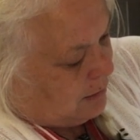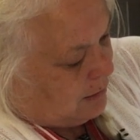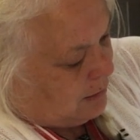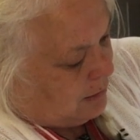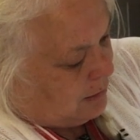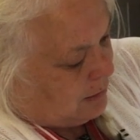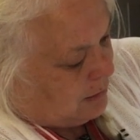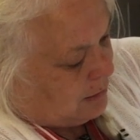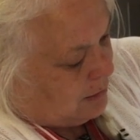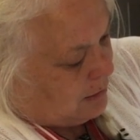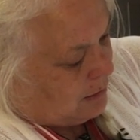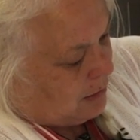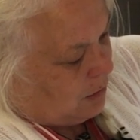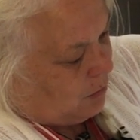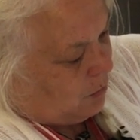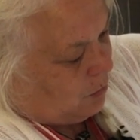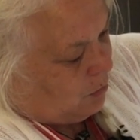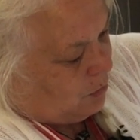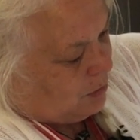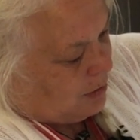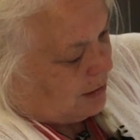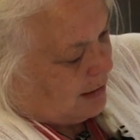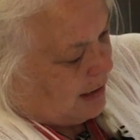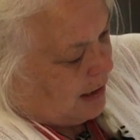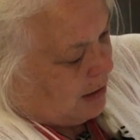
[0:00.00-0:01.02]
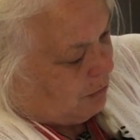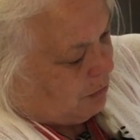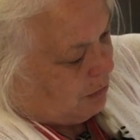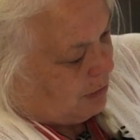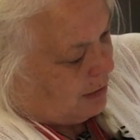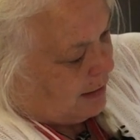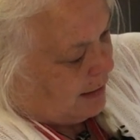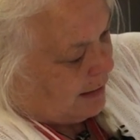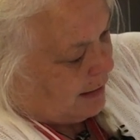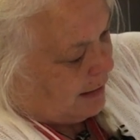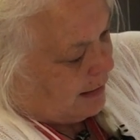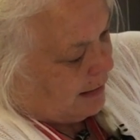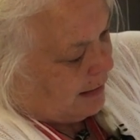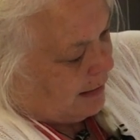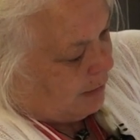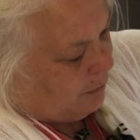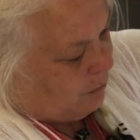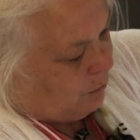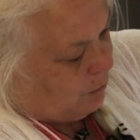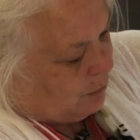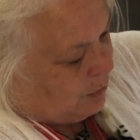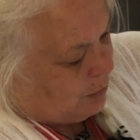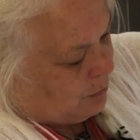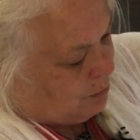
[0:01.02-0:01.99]
So ordinarily it
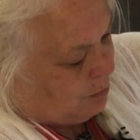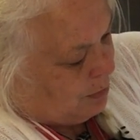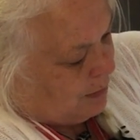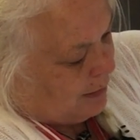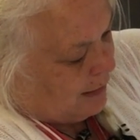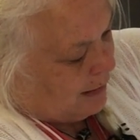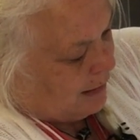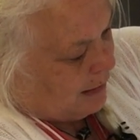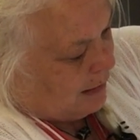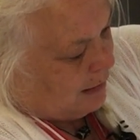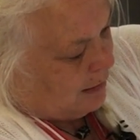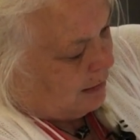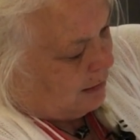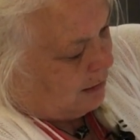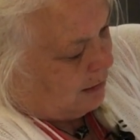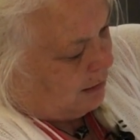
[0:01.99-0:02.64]
would be a